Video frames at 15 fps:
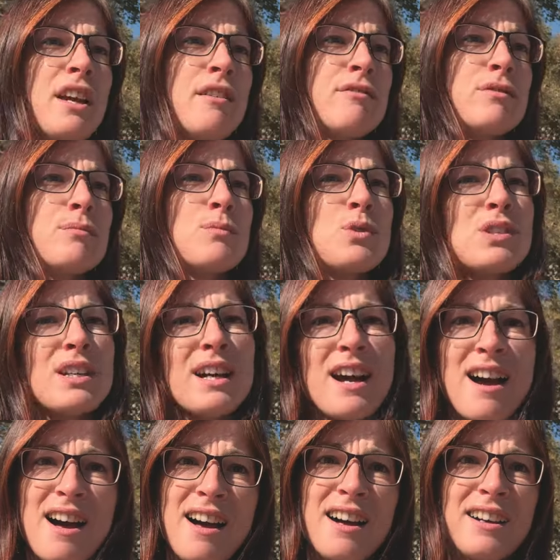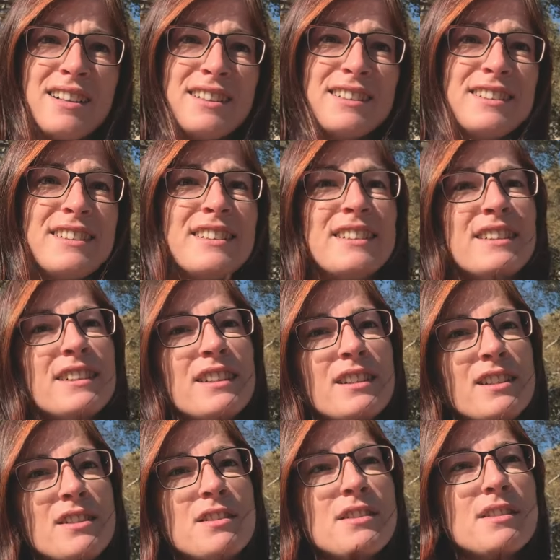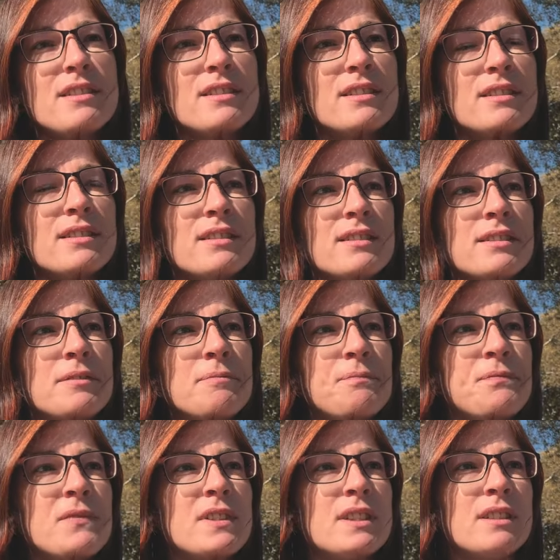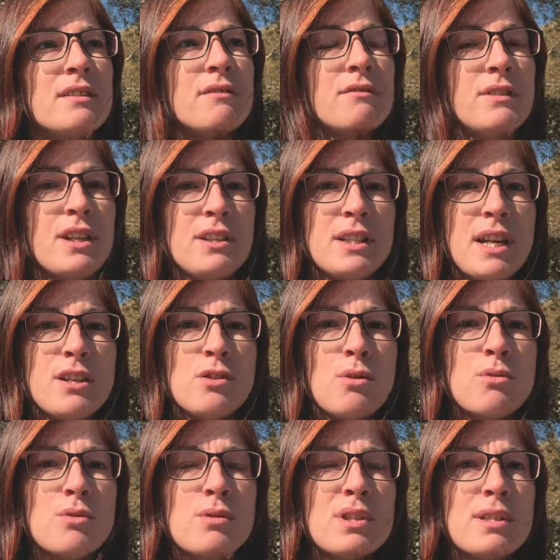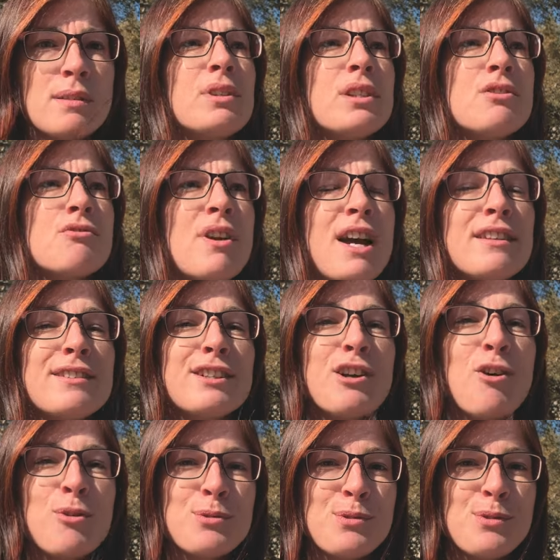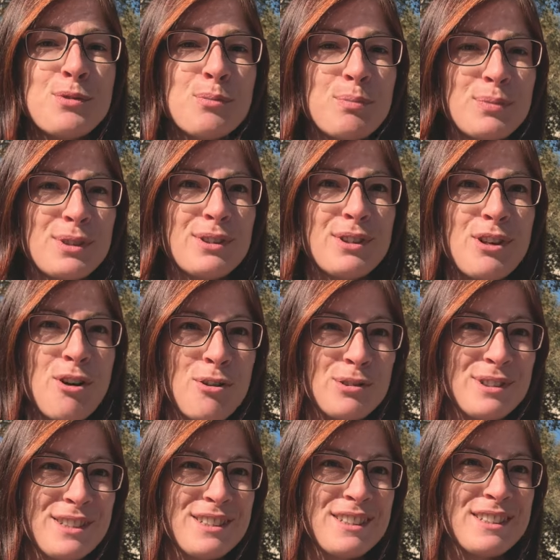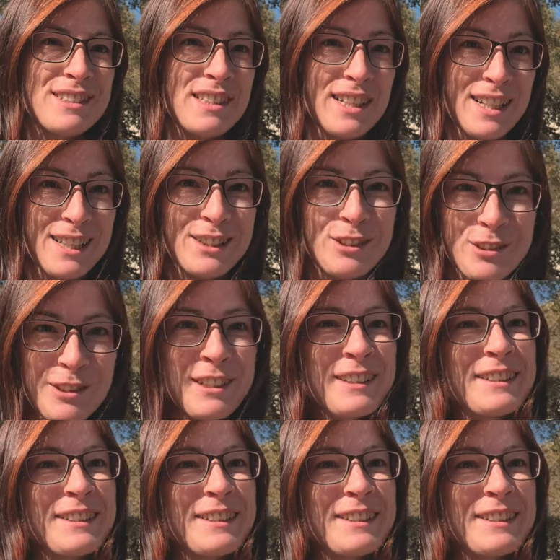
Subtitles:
have moussaka, it's very nice also. So you try the cold soup called tarador.